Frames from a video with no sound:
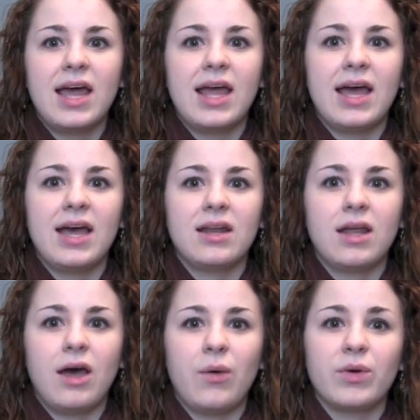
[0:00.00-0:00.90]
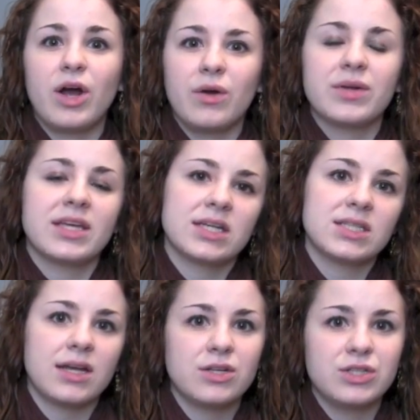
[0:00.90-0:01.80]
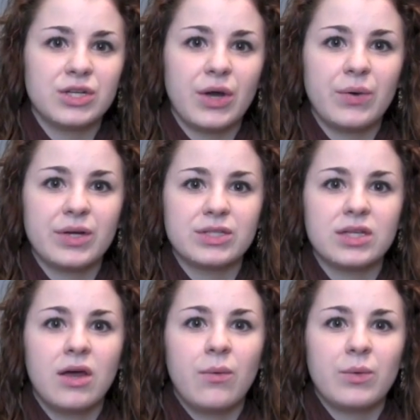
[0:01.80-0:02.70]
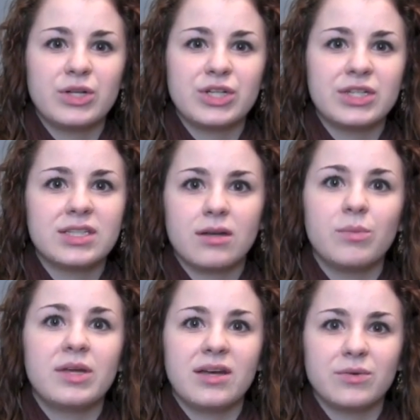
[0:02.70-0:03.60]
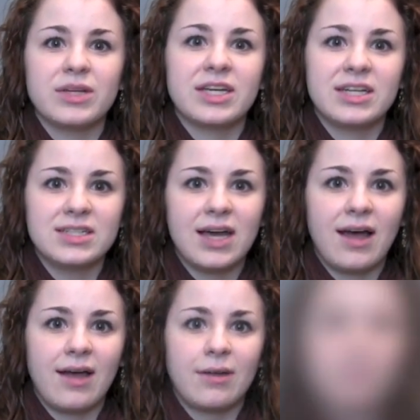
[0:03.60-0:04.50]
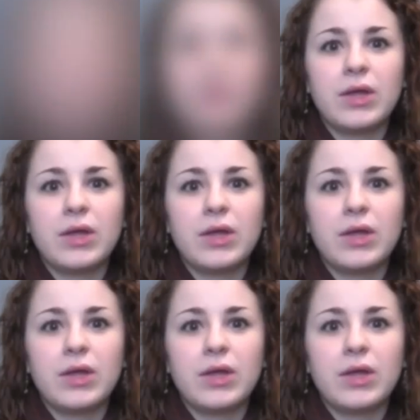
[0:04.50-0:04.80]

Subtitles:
and we're all really excited to go because we're sure it's going to be a really good time.